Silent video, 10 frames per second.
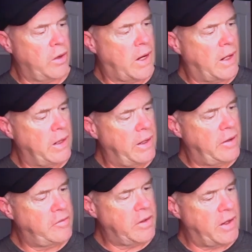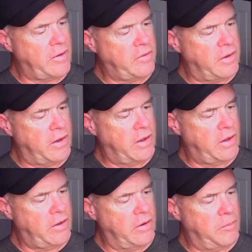Hot Legs, Tonight's the
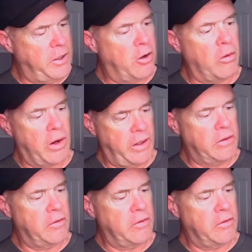Night, Gonna Be Alright.